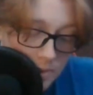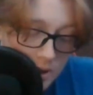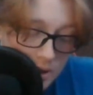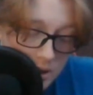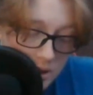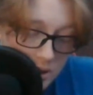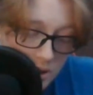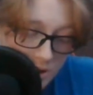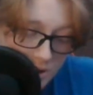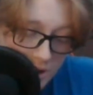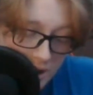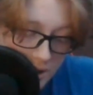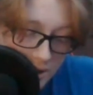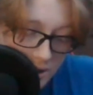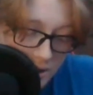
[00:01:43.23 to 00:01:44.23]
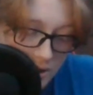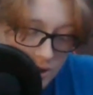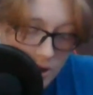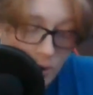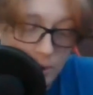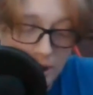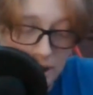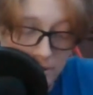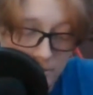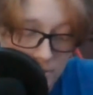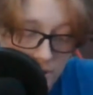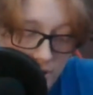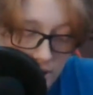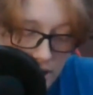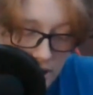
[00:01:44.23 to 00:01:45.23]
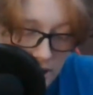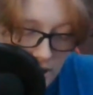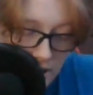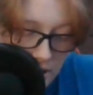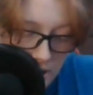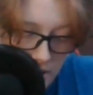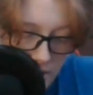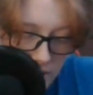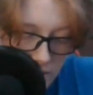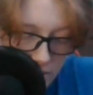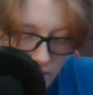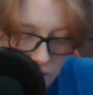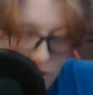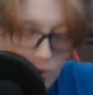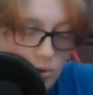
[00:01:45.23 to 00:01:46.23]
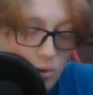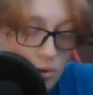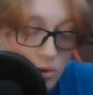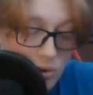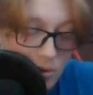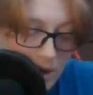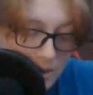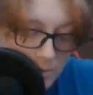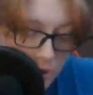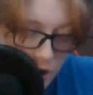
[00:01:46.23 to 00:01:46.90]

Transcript: of soda or sodium, 2 grams of